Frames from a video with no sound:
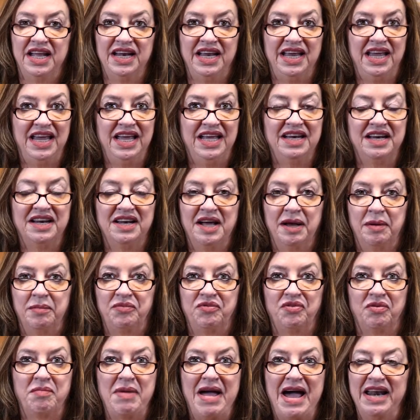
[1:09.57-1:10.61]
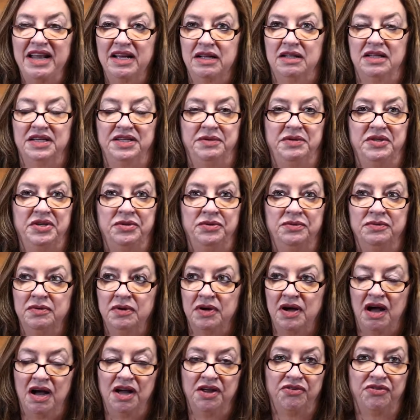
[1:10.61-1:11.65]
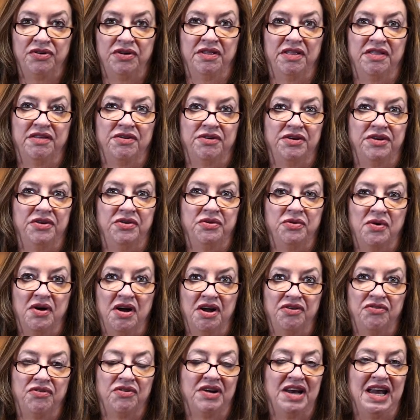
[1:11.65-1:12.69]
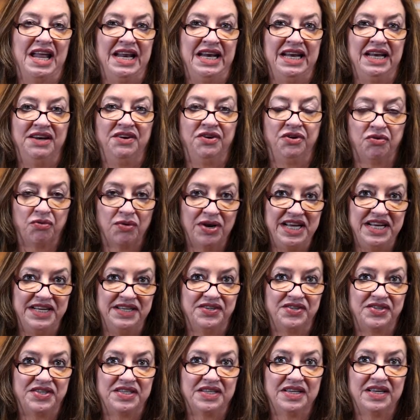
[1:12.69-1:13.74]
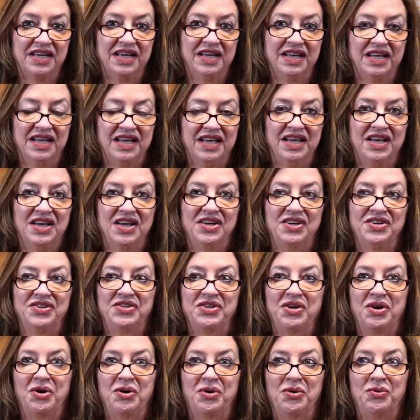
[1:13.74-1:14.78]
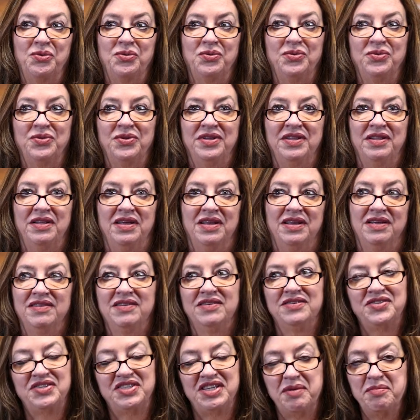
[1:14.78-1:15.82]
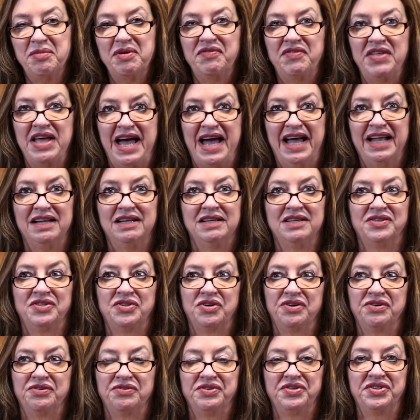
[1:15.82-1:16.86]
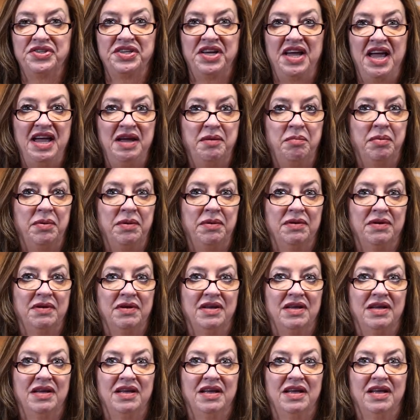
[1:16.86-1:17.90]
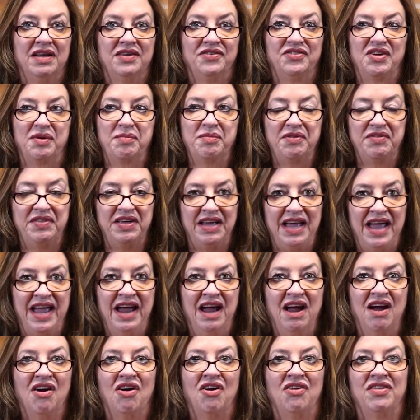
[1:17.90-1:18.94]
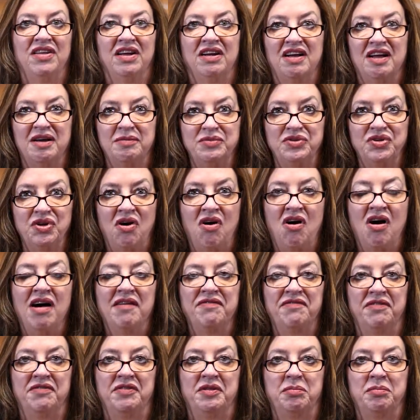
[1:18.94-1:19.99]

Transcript: heated up dramatically to 130 to 180 degrees. So some of that is going to escape. Some of the air that comes off of the